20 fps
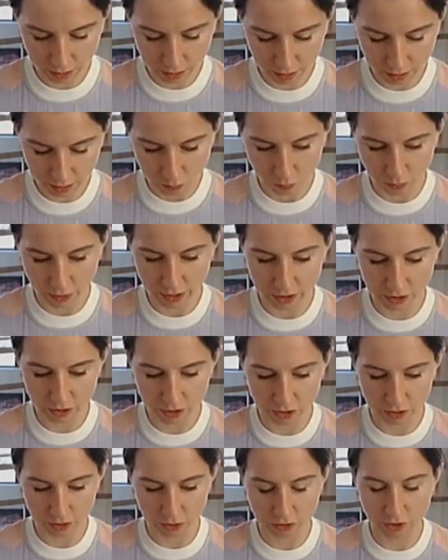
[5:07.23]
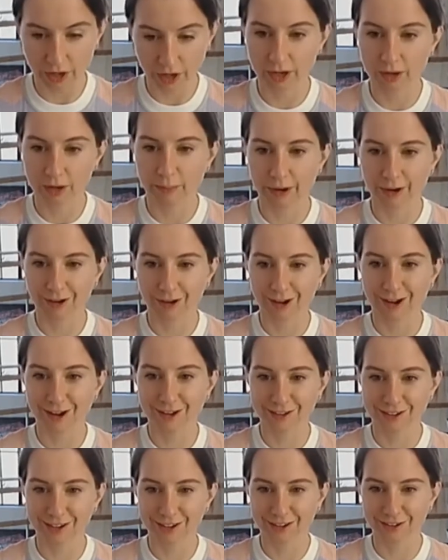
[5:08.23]
when you talk about
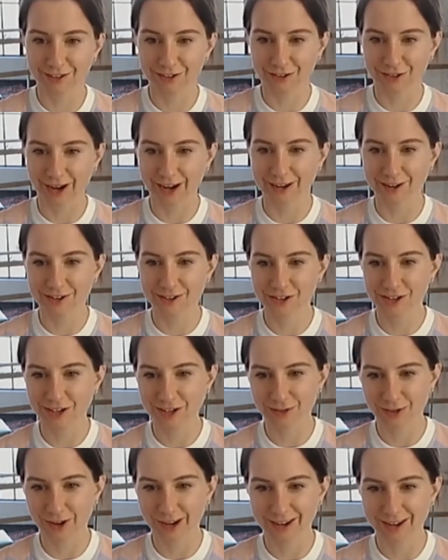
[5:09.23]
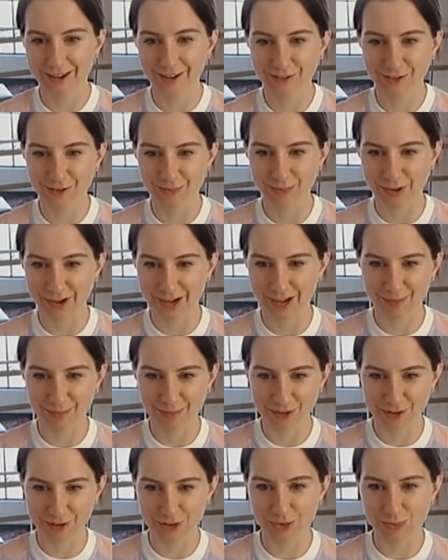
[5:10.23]
content strategy, you kind of have to break up the
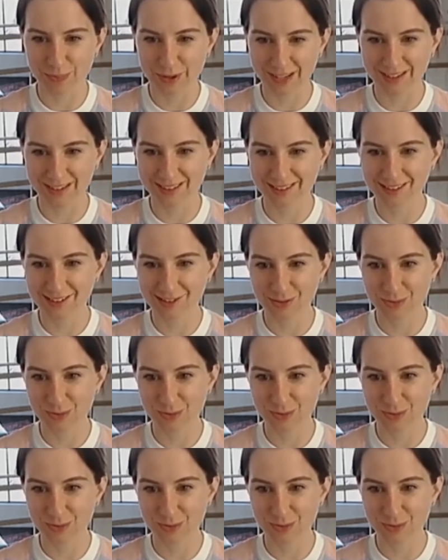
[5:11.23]
two pieces.